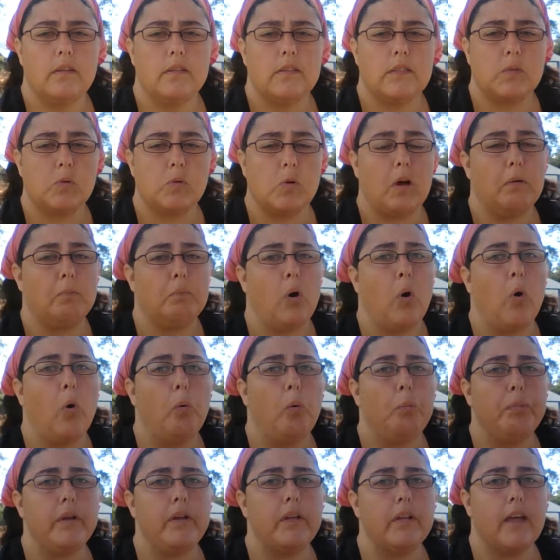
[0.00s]
So I'm
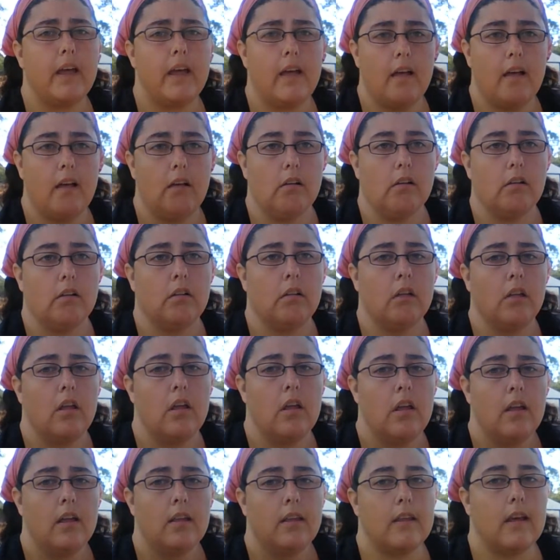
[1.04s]
hoping to hell
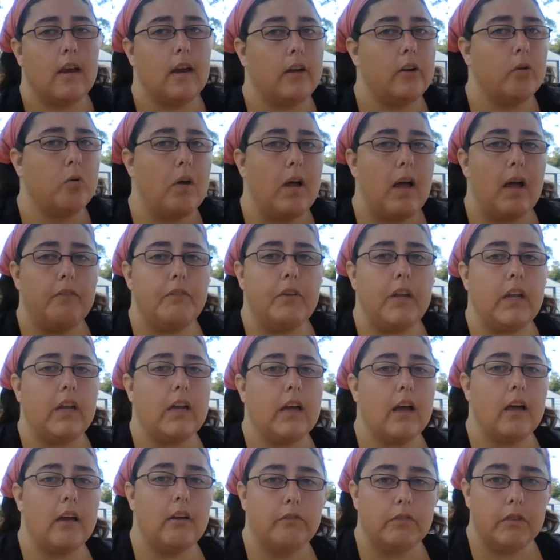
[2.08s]
that I don't have any
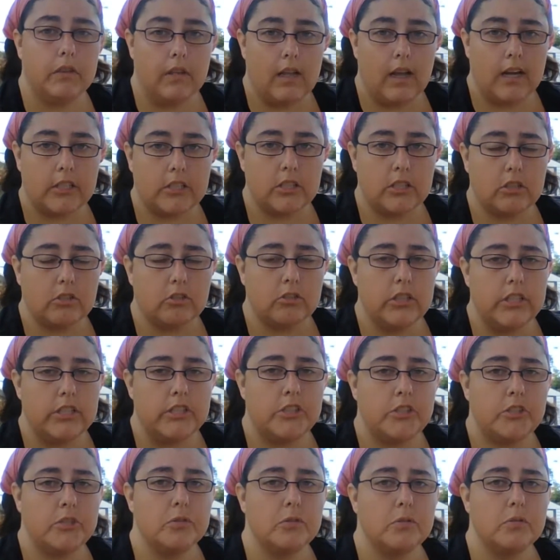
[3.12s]
kind of electrical
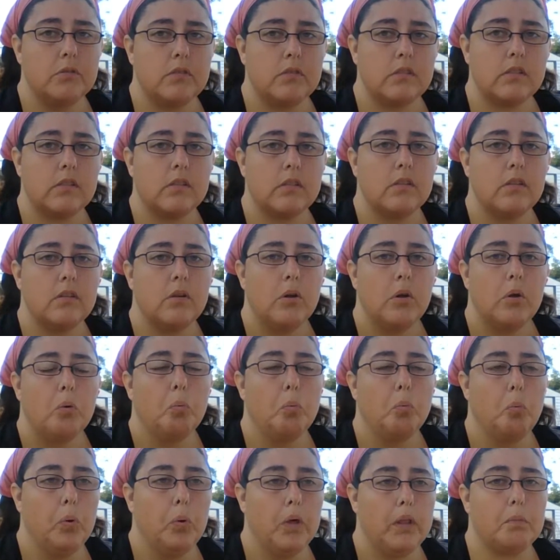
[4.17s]
issues
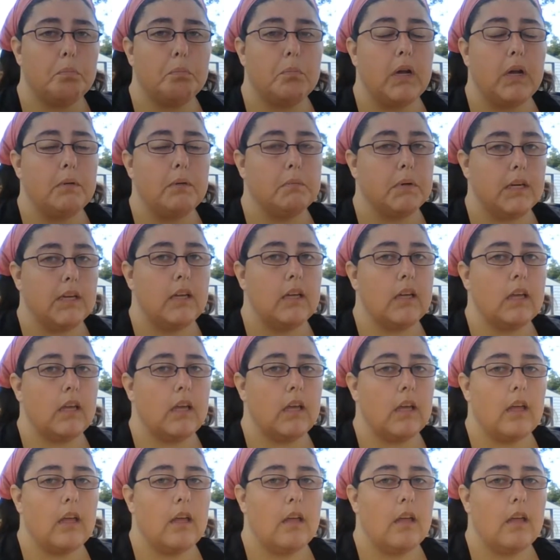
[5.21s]
with my bike,